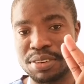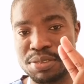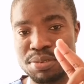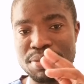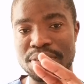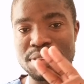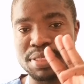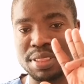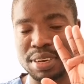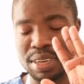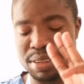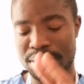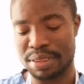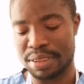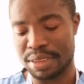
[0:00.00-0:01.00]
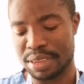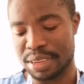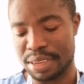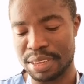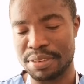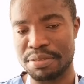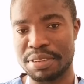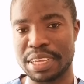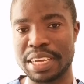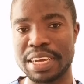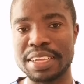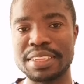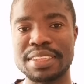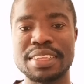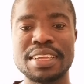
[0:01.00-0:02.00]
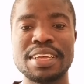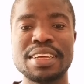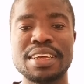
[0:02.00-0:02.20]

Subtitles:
2 or 3 fingers.